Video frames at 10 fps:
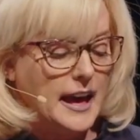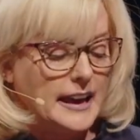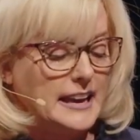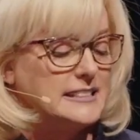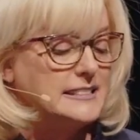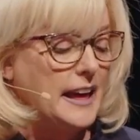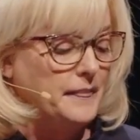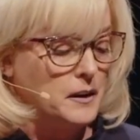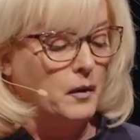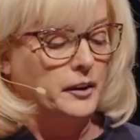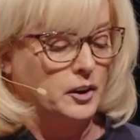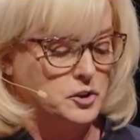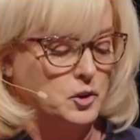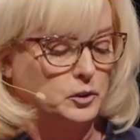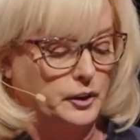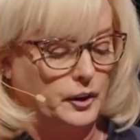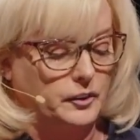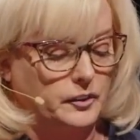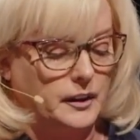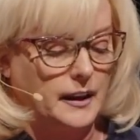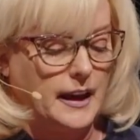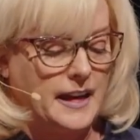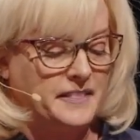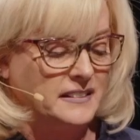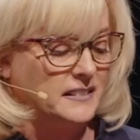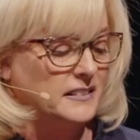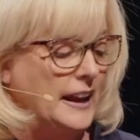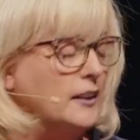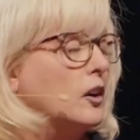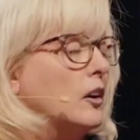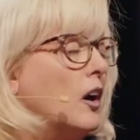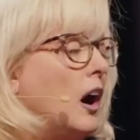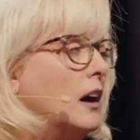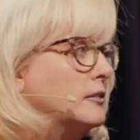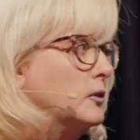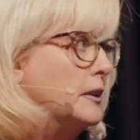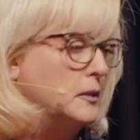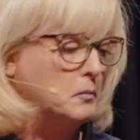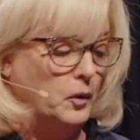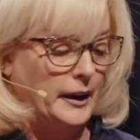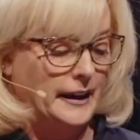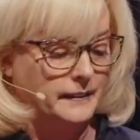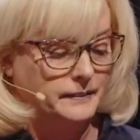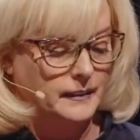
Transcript: He set them on her shoulders and then sent her off with the boy.